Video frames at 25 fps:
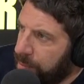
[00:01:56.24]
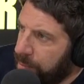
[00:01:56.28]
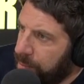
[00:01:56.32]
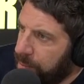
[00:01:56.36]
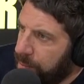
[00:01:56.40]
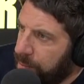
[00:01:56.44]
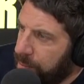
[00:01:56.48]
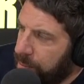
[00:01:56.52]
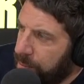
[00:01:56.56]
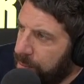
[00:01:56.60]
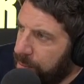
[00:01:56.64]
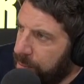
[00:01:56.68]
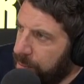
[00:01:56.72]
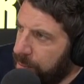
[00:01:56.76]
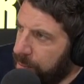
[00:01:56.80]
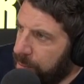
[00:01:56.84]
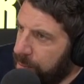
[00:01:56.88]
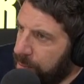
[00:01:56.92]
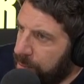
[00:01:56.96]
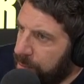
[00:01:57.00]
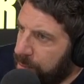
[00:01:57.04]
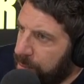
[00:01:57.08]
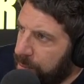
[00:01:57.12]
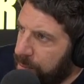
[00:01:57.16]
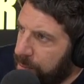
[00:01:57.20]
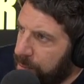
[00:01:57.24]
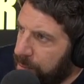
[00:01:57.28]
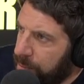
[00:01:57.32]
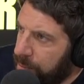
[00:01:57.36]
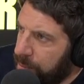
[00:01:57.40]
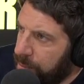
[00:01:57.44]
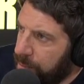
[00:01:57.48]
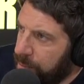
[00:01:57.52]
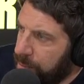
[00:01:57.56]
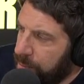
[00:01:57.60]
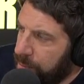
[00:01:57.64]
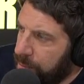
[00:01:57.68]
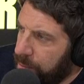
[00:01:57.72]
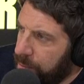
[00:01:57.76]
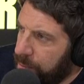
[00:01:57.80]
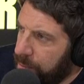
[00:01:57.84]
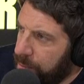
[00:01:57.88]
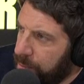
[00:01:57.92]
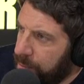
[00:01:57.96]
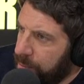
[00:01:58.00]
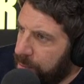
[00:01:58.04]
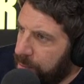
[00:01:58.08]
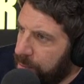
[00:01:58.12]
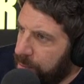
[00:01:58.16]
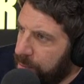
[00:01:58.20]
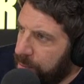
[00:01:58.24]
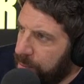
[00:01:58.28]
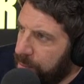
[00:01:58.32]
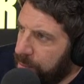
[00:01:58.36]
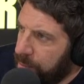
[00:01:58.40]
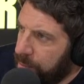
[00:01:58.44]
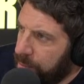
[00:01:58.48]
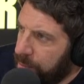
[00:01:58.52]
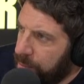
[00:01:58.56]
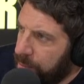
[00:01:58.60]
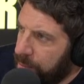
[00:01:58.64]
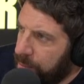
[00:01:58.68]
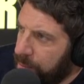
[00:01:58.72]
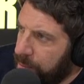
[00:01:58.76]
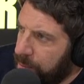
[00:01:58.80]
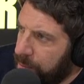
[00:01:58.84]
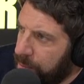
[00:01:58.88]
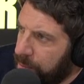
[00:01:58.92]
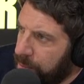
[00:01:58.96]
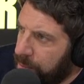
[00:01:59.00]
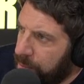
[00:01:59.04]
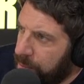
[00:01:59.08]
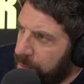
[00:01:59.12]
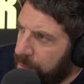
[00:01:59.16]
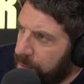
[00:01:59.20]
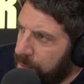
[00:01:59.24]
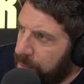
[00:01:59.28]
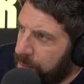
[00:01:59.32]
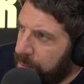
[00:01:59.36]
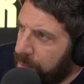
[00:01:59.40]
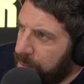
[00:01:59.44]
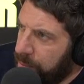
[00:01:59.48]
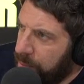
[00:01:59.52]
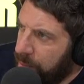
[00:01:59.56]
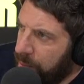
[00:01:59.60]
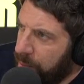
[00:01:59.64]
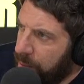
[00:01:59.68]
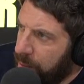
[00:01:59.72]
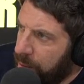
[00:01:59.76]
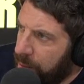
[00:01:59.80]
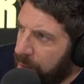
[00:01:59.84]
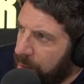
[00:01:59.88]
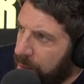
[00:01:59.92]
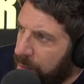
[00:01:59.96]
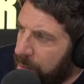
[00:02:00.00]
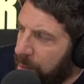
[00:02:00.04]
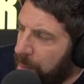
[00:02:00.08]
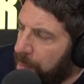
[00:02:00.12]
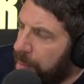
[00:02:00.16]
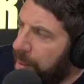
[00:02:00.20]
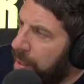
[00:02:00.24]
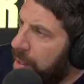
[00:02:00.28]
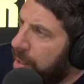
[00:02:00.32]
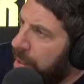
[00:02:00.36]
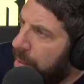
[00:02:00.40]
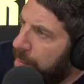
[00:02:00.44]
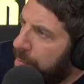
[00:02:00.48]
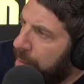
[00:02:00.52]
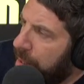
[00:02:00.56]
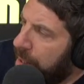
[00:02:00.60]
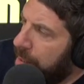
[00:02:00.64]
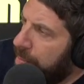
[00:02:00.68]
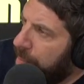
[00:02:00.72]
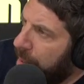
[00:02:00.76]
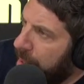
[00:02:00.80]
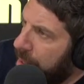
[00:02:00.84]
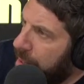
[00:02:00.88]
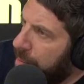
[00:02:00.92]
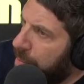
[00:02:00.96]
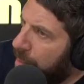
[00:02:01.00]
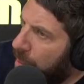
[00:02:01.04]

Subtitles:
The person shown says nothing.